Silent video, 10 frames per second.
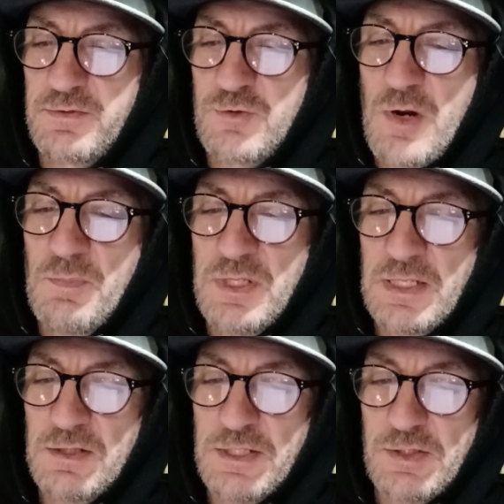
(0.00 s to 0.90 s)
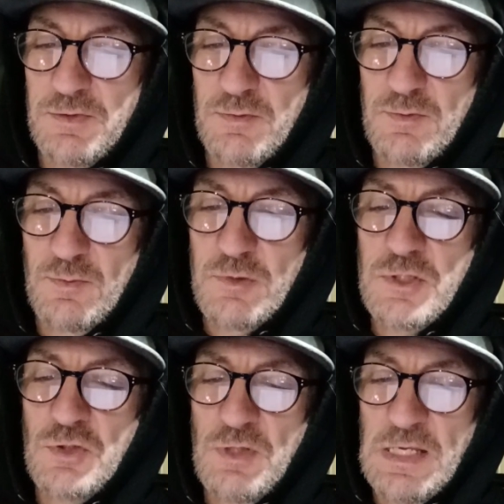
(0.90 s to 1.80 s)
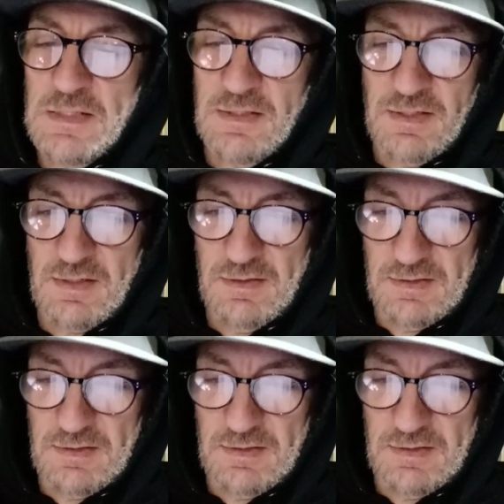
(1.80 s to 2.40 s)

trembling a little, when Julieta